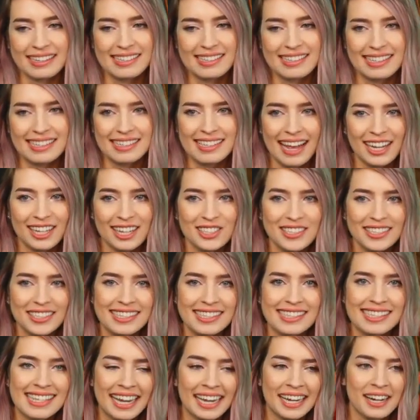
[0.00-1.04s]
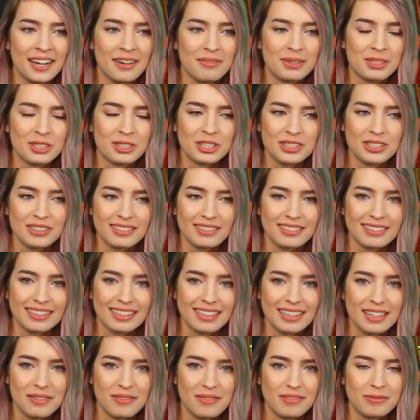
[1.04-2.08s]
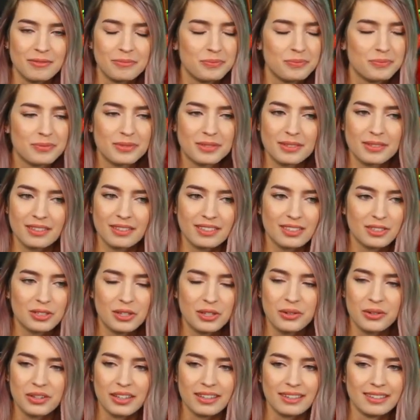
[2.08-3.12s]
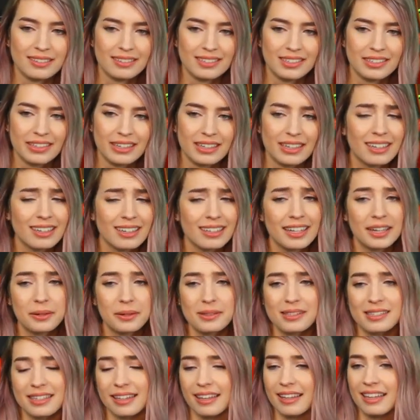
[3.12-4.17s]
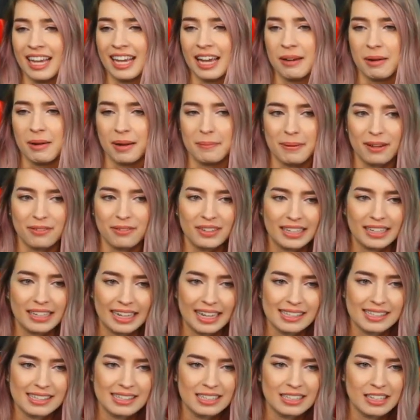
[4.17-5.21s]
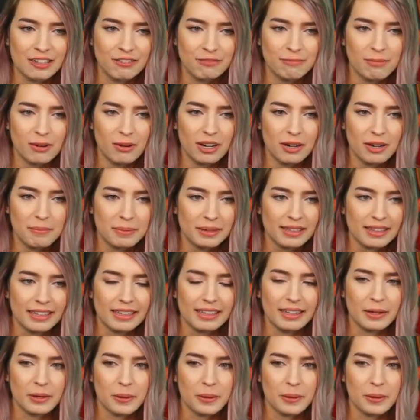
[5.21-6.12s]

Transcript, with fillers: That's actually insane how much, like, the- It's just too good, too good. Good luck with skilling him up. I feel like that's the tough part, but like...